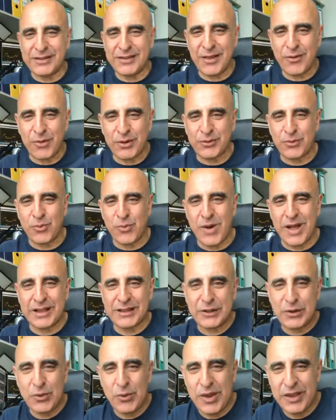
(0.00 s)
There was one
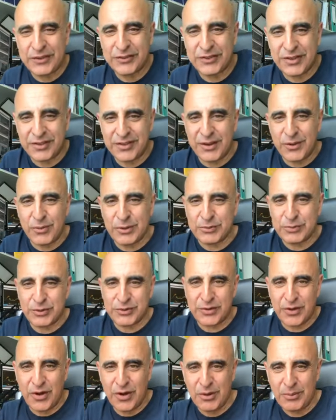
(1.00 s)
question there which was
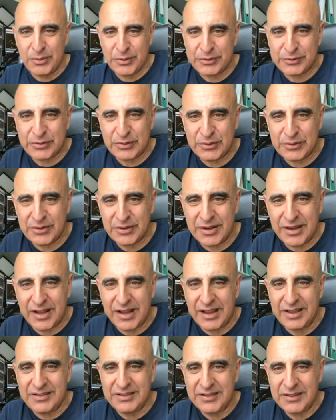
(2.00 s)
almost
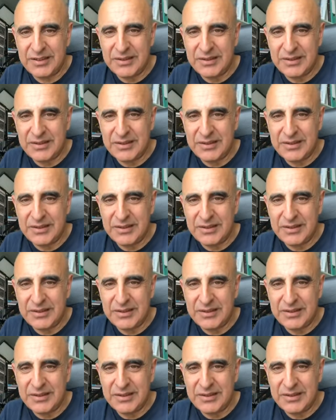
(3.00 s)
right.